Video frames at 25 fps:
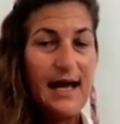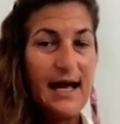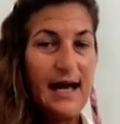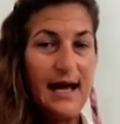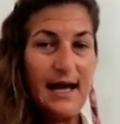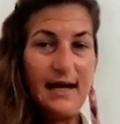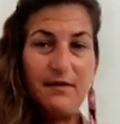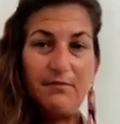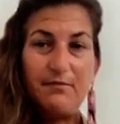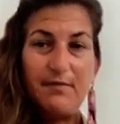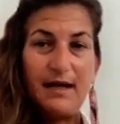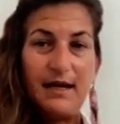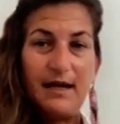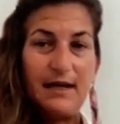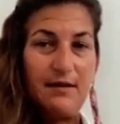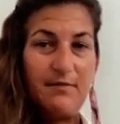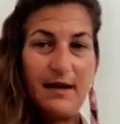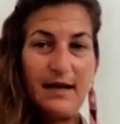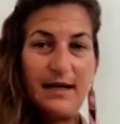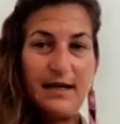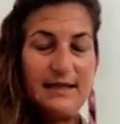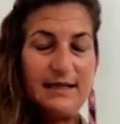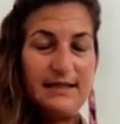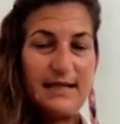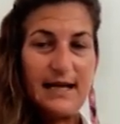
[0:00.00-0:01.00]
And
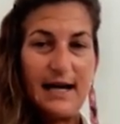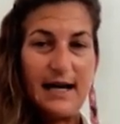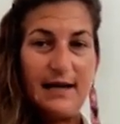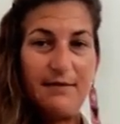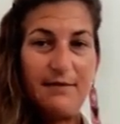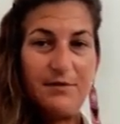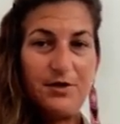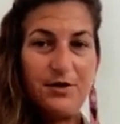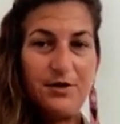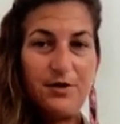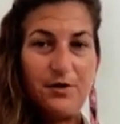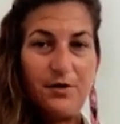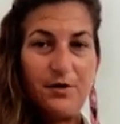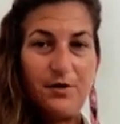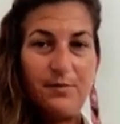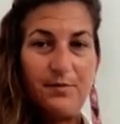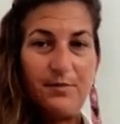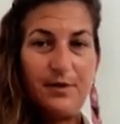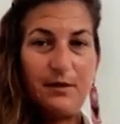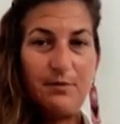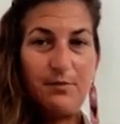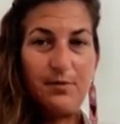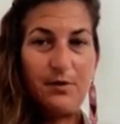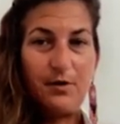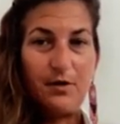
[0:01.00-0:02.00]
many times,
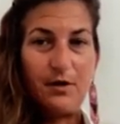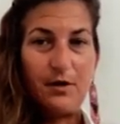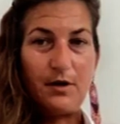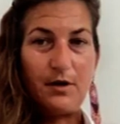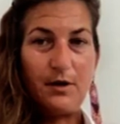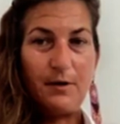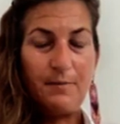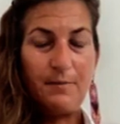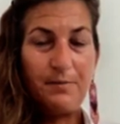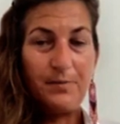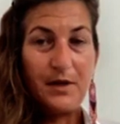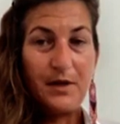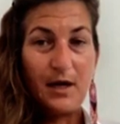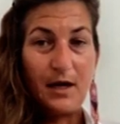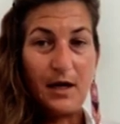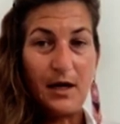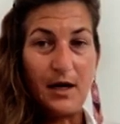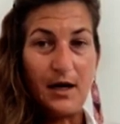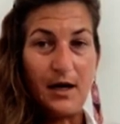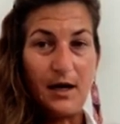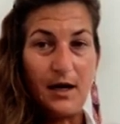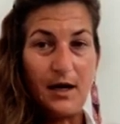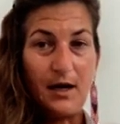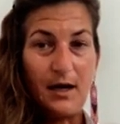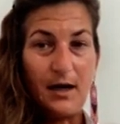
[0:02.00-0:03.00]
people
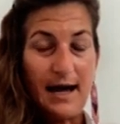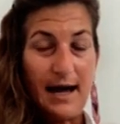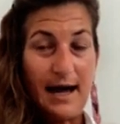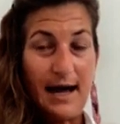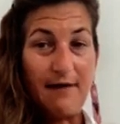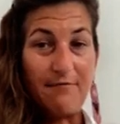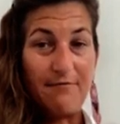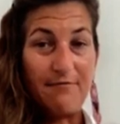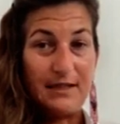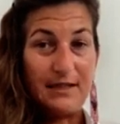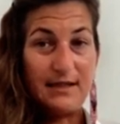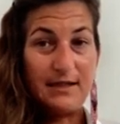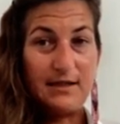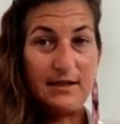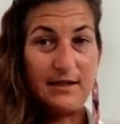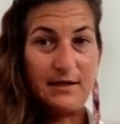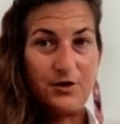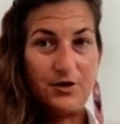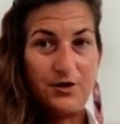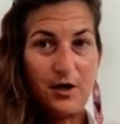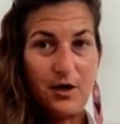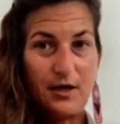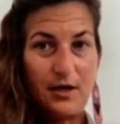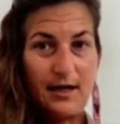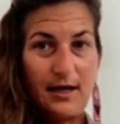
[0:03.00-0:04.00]
have these
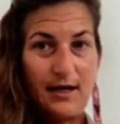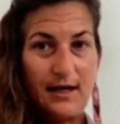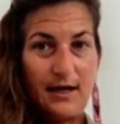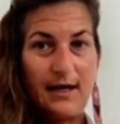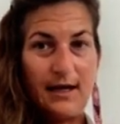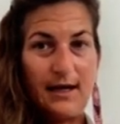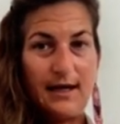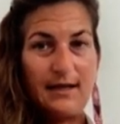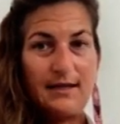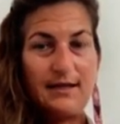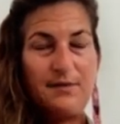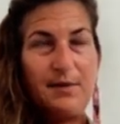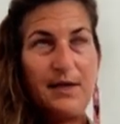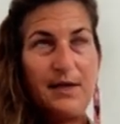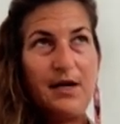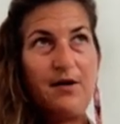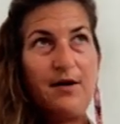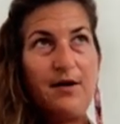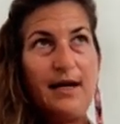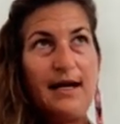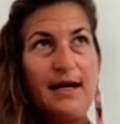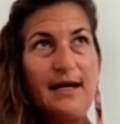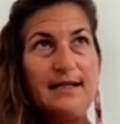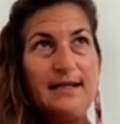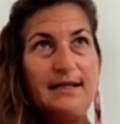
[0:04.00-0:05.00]
shocking
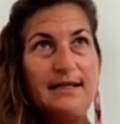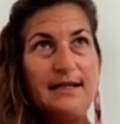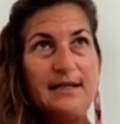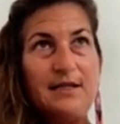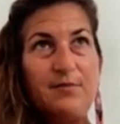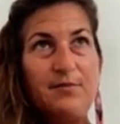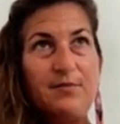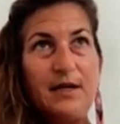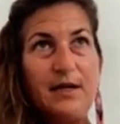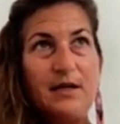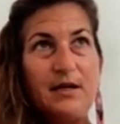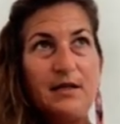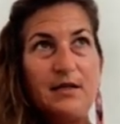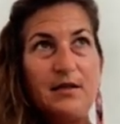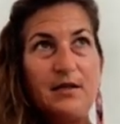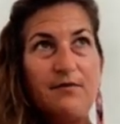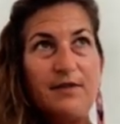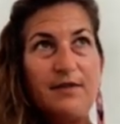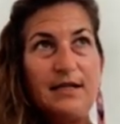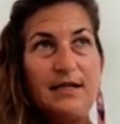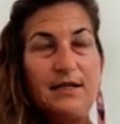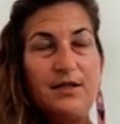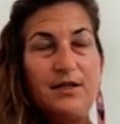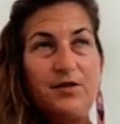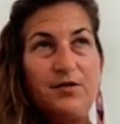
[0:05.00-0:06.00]
experiences because
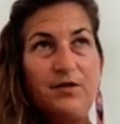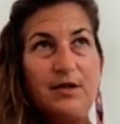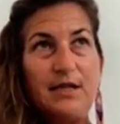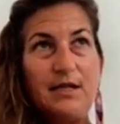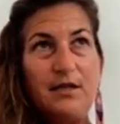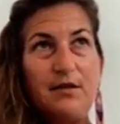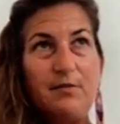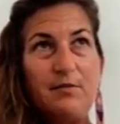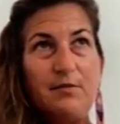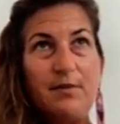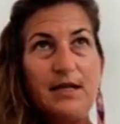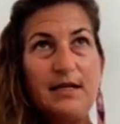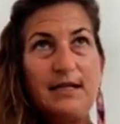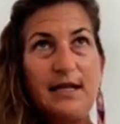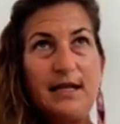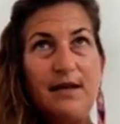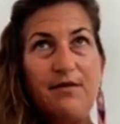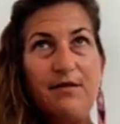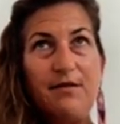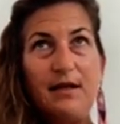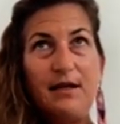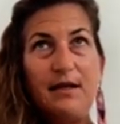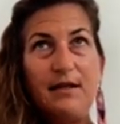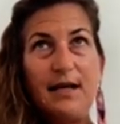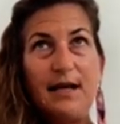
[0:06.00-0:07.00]
of this reason, because
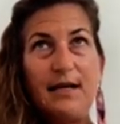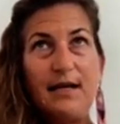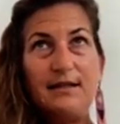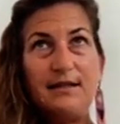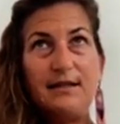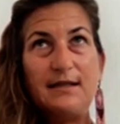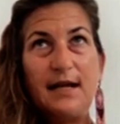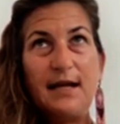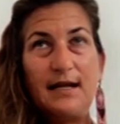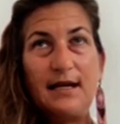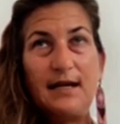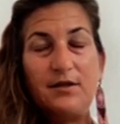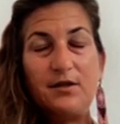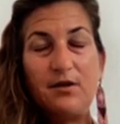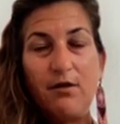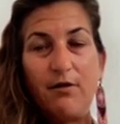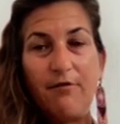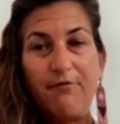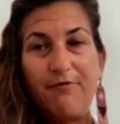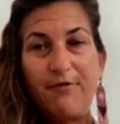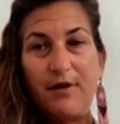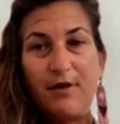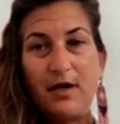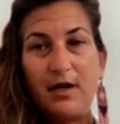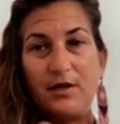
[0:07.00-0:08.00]
I think that's her
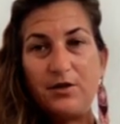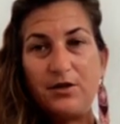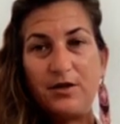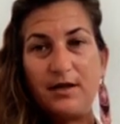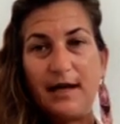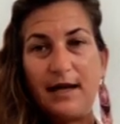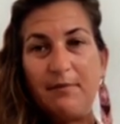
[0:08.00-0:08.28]
function.